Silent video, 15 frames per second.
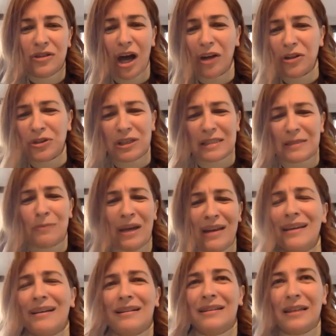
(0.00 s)
not just
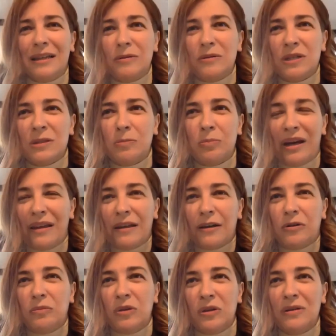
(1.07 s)
medically, just by the
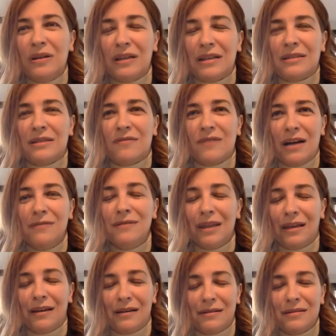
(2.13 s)
community
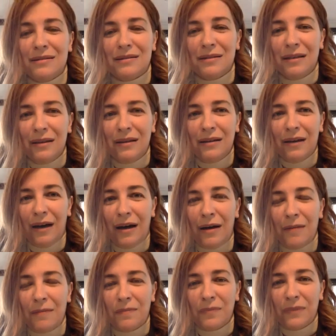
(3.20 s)
surrounding us,
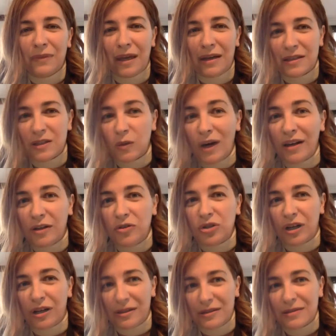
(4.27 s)
that is quite
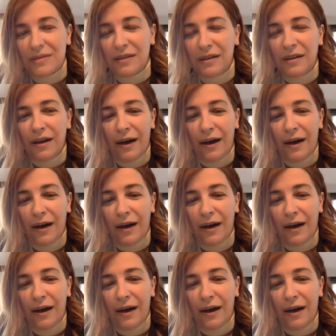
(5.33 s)
unjust.